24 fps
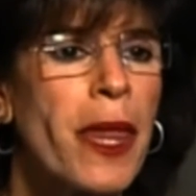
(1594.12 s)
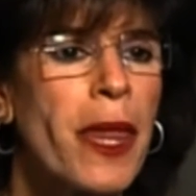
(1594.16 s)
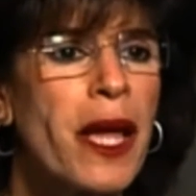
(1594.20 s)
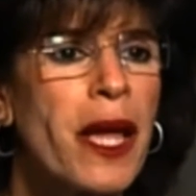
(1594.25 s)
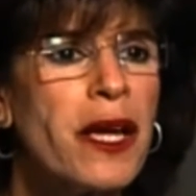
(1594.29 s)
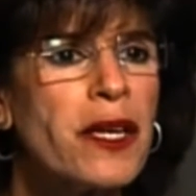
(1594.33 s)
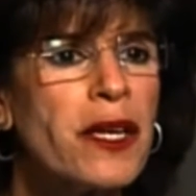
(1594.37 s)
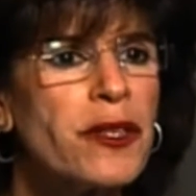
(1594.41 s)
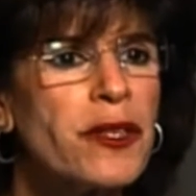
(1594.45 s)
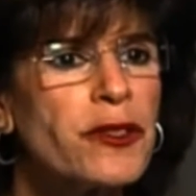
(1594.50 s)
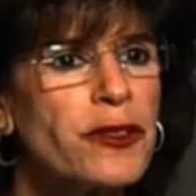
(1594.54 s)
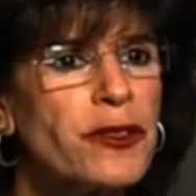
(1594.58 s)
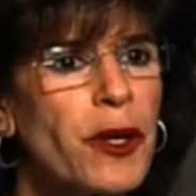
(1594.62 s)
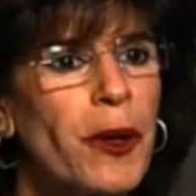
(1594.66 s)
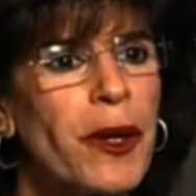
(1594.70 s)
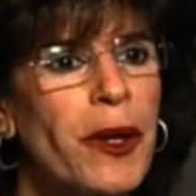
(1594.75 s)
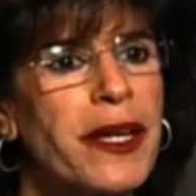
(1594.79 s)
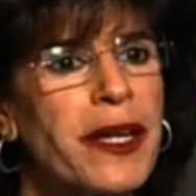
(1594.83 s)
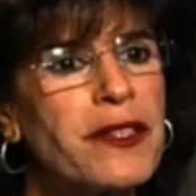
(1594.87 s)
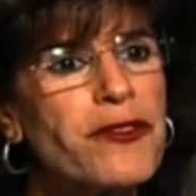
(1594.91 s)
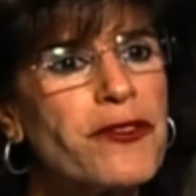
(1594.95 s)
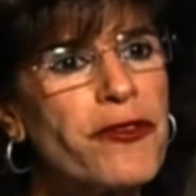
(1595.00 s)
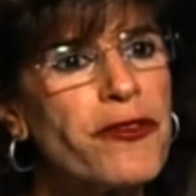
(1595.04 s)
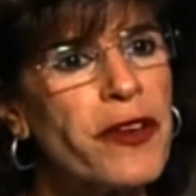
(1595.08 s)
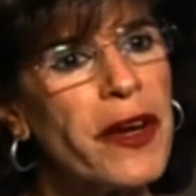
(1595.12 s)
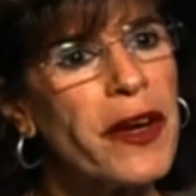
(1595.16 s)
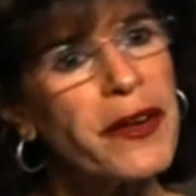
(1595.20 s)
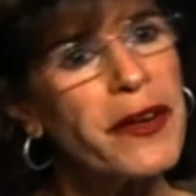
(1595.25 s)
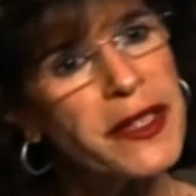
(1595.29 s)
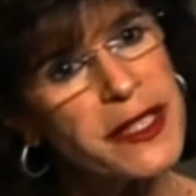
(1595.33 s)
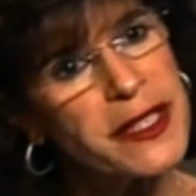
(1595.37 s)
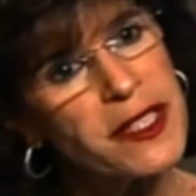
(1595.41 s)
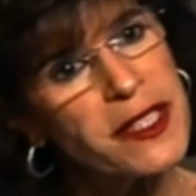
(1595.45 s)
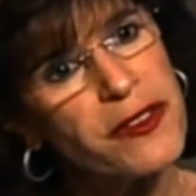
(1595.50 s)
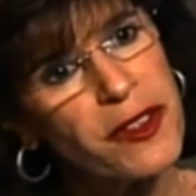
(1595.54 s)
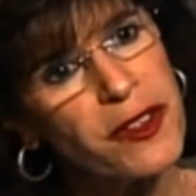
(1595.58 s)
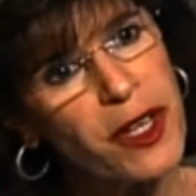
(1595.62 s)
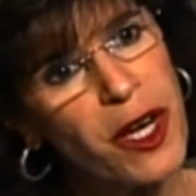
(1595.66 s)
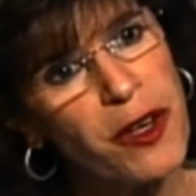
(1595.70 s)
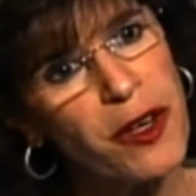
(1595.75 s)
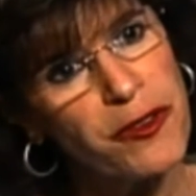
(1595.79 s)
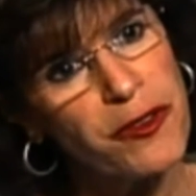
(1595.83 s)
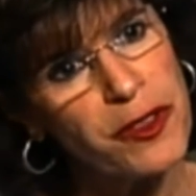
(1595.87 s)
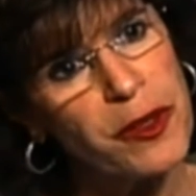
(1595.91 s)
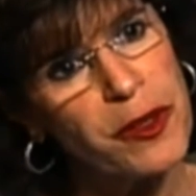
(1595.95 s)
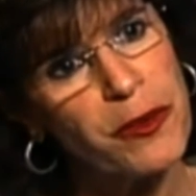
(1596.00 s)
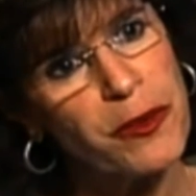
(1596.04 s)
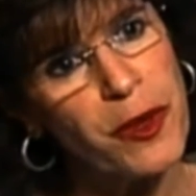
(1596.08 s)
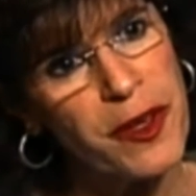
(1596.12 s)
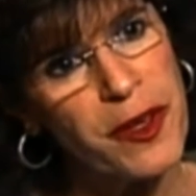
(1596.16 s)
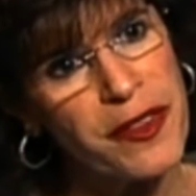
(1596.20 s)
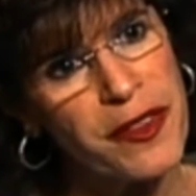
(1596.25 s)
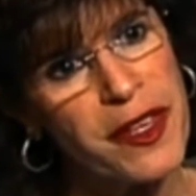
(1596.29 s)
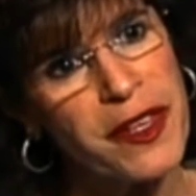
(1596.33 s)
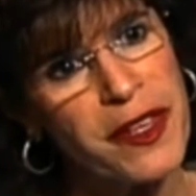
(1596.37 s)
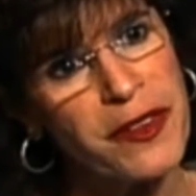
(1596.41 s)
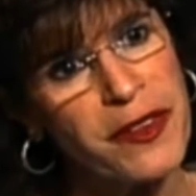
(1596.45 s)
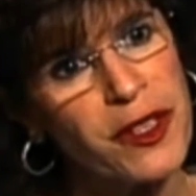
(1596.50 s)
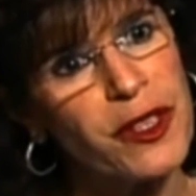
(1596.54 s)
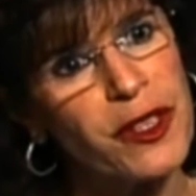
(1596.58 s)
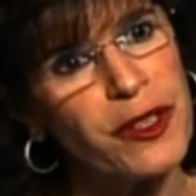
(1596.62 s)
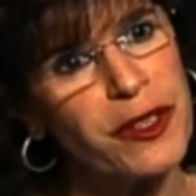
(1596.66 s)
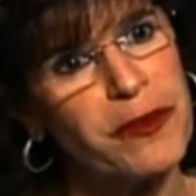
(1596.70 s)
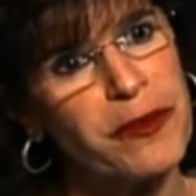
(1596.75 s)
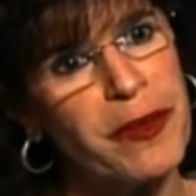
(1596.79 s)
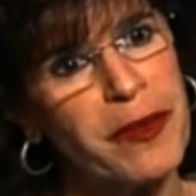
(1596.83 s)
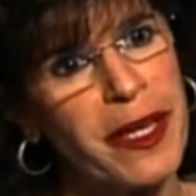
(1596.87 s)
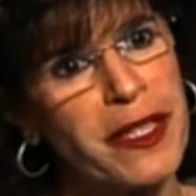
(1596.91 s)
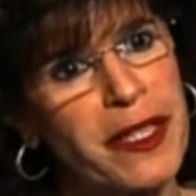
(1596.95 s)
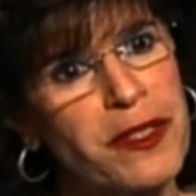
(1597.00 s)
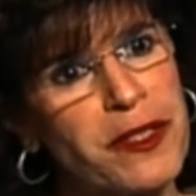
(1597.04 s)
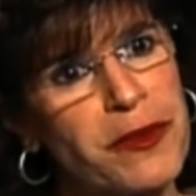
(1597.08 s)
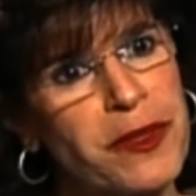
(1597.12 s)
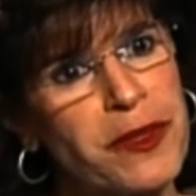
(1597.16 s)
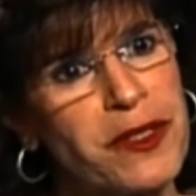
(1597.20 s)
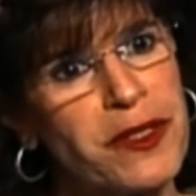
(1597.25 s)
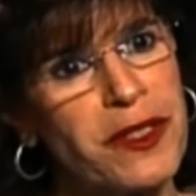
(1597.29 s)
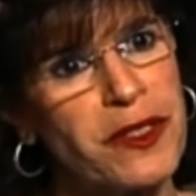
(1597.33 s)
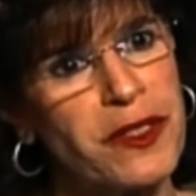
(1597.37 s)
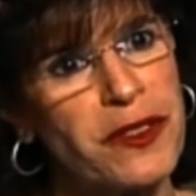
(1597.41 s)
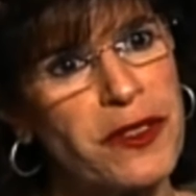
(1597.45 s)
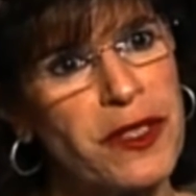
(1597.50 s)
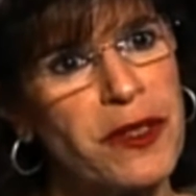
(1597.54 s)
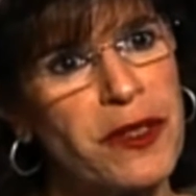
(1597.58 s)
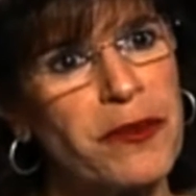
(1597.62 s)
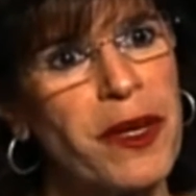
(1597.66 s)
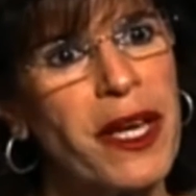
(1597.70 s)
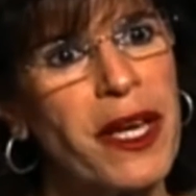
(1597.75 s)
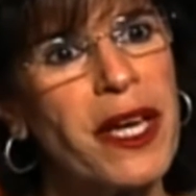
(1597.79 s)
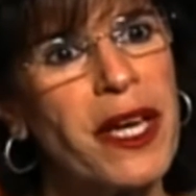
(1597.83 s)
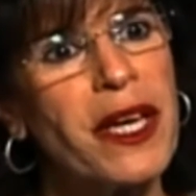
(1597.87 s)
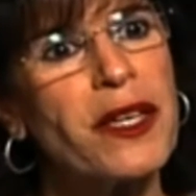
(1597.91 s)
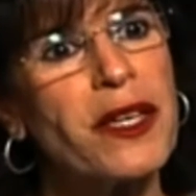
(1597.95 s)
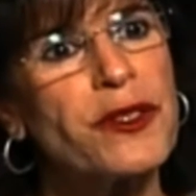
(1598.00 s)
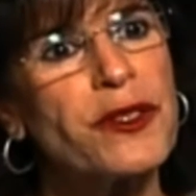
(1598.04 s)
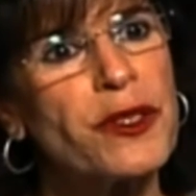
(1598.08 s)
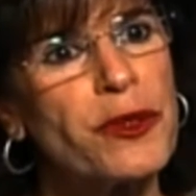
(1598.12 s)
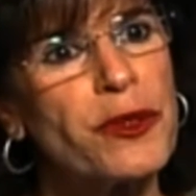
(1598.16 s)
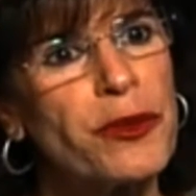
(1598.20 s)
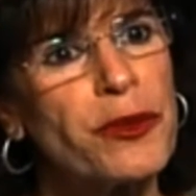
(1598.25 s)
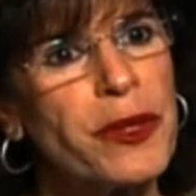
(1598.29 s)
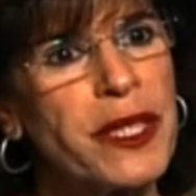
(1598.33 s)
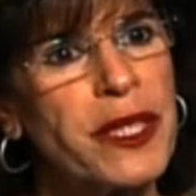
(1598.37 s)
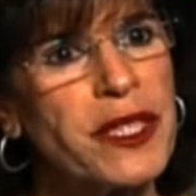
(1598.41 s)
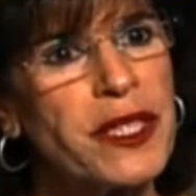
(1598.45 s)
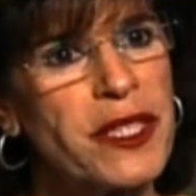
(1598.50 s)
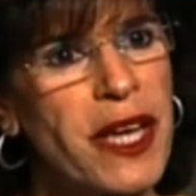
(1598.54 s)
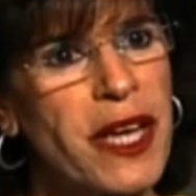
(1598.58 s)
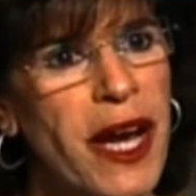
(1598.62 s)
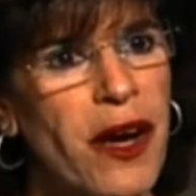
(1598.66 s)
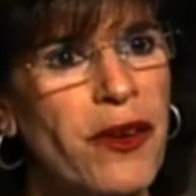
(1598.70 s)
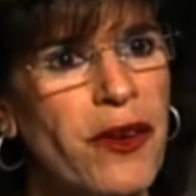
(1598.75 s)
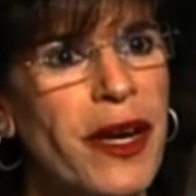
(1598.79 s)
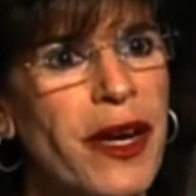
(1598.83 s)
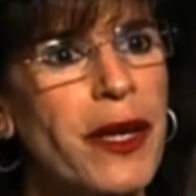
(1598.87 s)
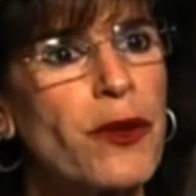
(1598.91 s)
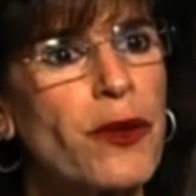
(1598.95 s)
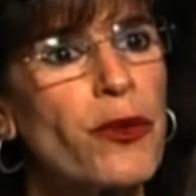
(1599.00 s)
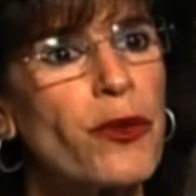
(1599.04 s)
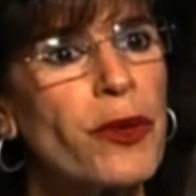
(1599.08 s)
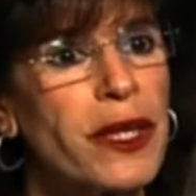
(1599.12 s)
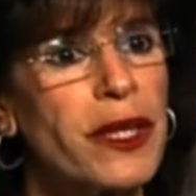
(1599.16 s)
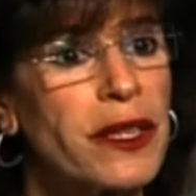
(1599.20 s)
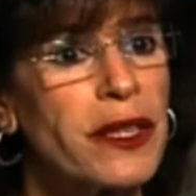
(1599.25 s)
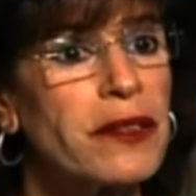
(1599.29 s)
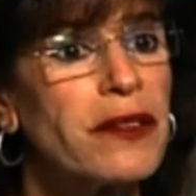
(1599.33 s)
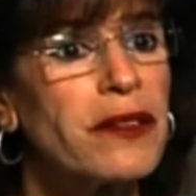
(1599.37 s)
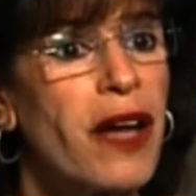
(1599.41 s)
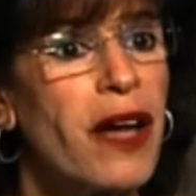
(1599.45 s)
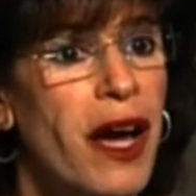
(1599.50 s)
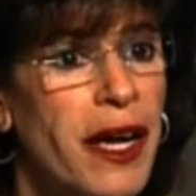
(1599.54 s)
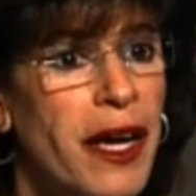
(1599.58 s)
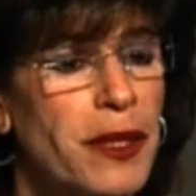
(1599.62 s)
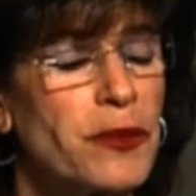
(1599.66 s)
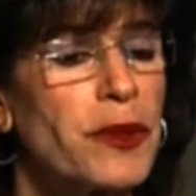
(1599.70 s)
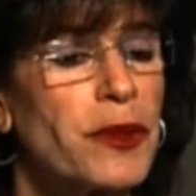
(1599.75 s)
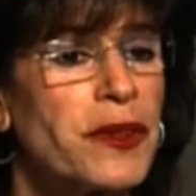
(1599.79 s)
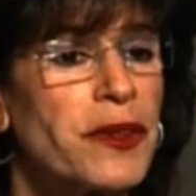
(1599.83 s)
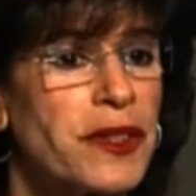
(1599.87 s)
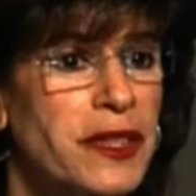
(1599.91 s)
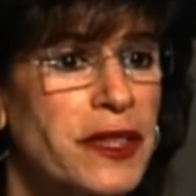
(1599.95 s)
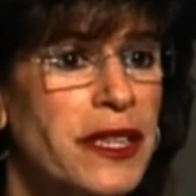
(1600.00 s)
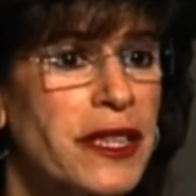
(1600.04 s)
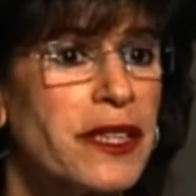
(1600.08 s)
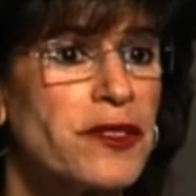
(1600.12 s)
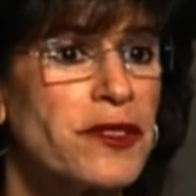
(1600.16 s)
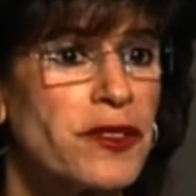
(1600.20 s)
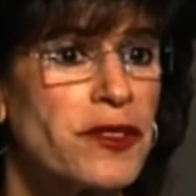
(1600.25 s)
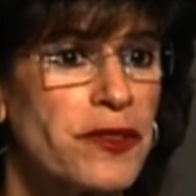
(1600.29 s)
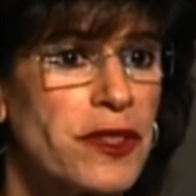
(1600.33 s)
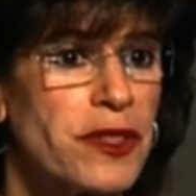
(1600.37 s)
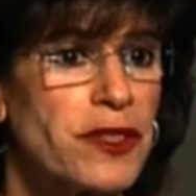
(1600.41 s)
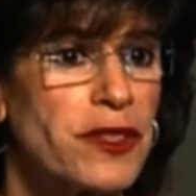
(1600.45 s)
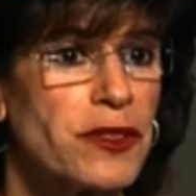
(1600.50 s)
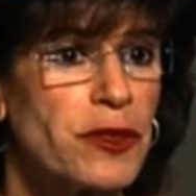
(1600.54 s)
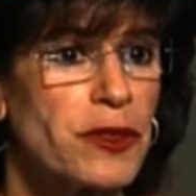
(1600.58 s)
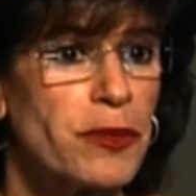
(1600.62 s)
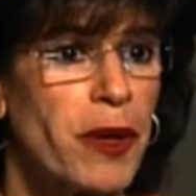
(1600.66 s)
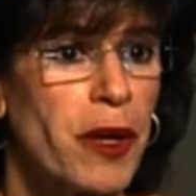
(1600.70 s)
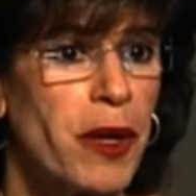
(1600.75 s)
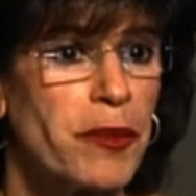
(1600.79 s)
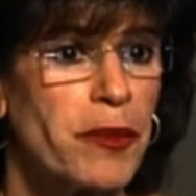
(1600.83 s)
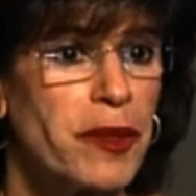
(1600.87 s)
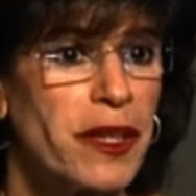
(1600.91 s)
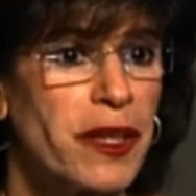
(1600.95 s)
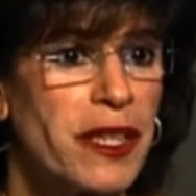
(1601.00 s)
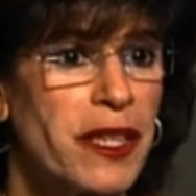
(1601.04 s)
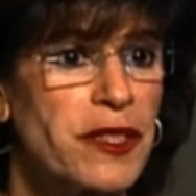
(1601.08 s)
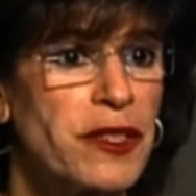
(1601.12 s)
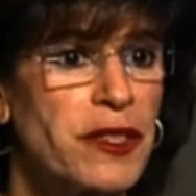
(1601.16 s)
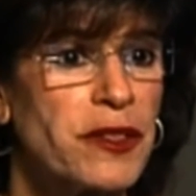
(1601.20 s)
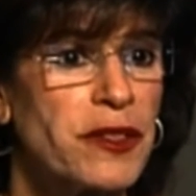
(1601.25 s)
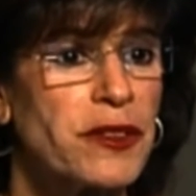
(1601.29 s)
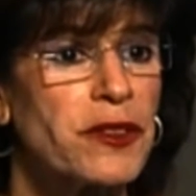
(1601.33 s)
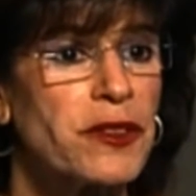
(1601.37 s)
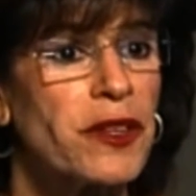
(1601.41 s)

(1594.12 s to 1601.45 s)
So it's very difficult from within the current management system to reach out and realign with the needs of these new populations.